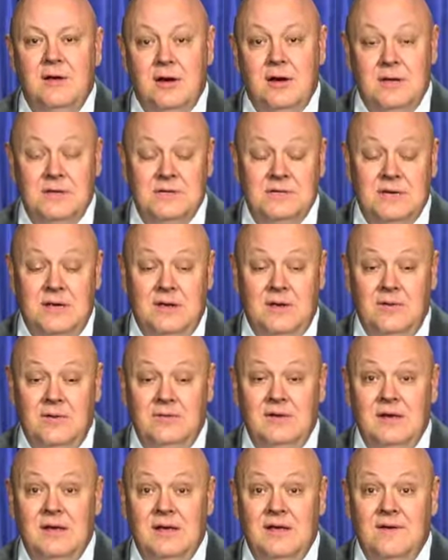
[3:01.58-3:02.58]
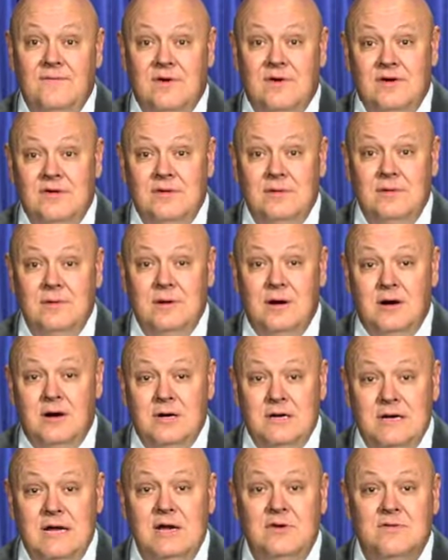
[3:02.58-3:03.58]
also to give our
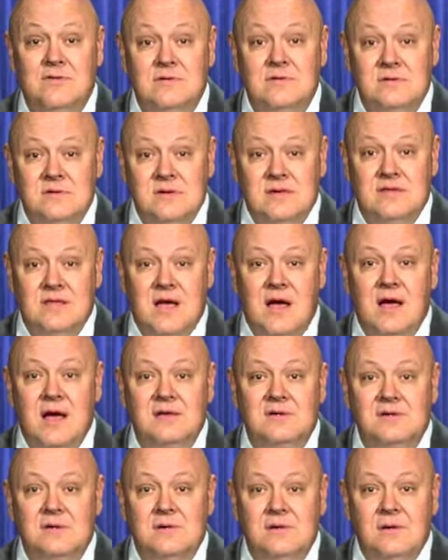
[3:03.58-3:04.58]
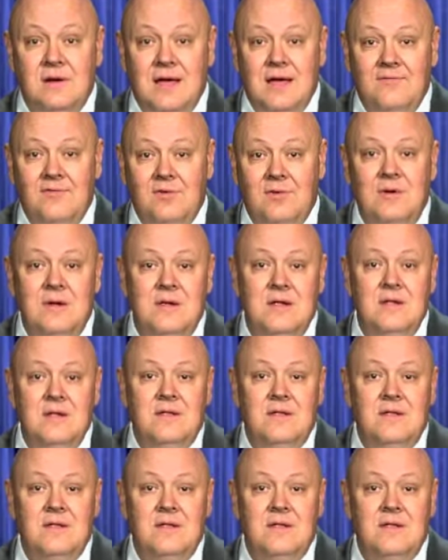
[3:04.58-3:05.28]
teachers at the high school level